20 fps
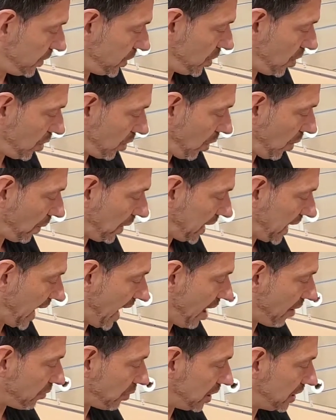you don't already
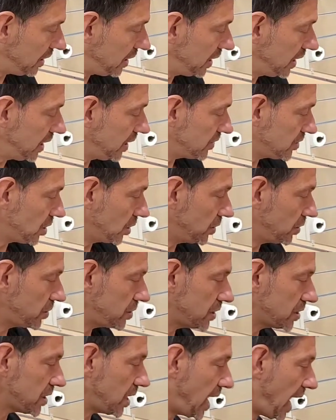have one. So you're
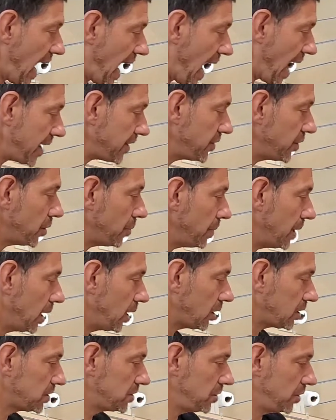just going to add your
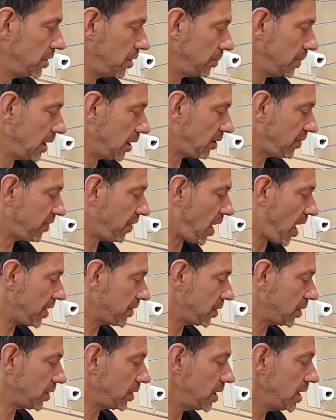milk to your milk
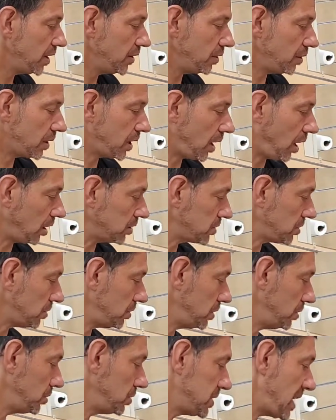frother. You could also
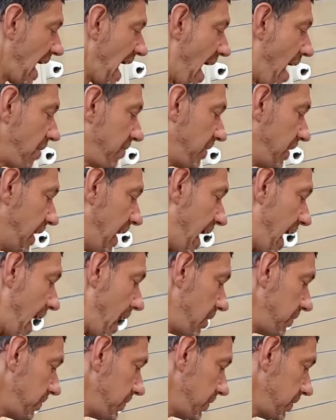use half and
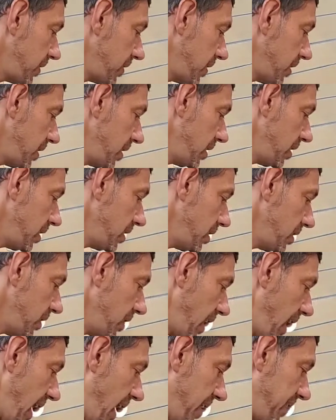half.
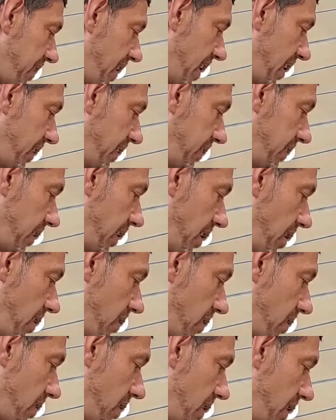Add that in
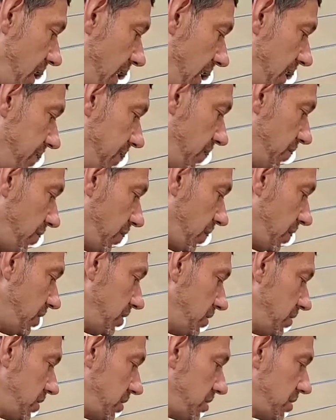there, and then you're going to
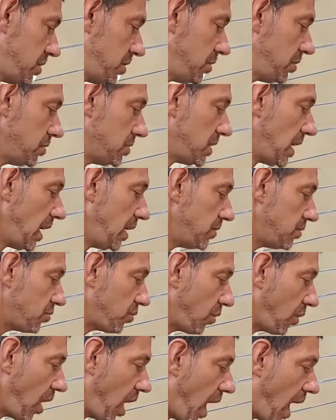just use a
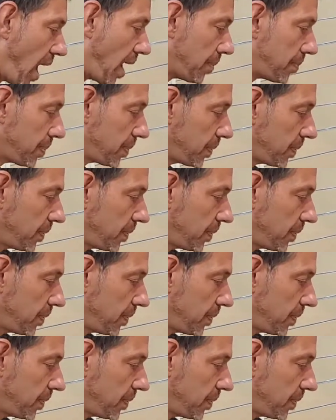drop